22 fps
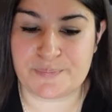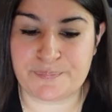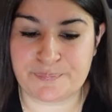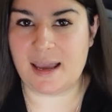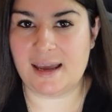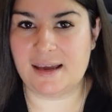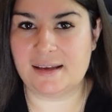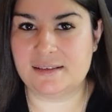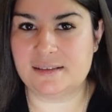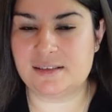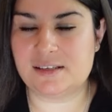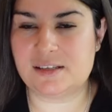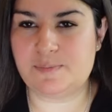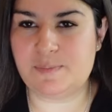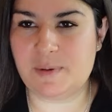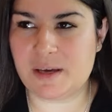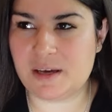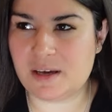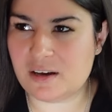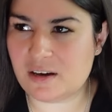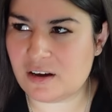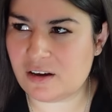And
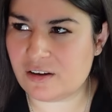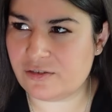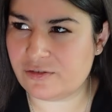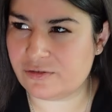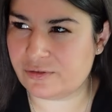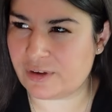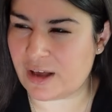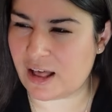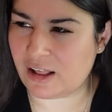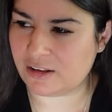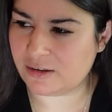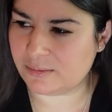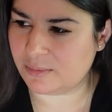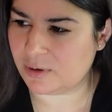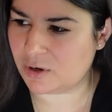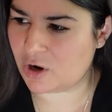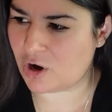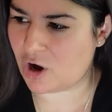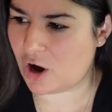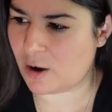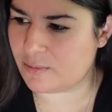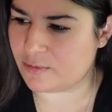speaking of Ella
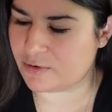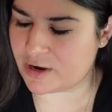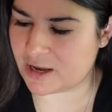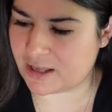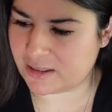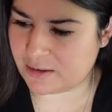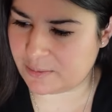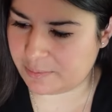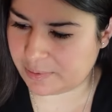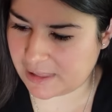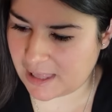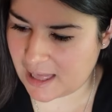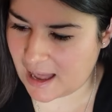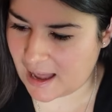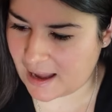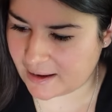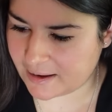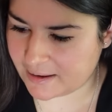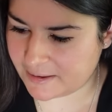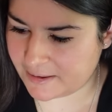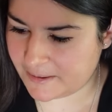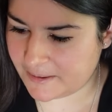Montgomery and the
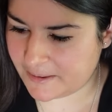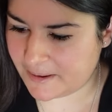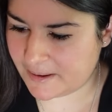plaque,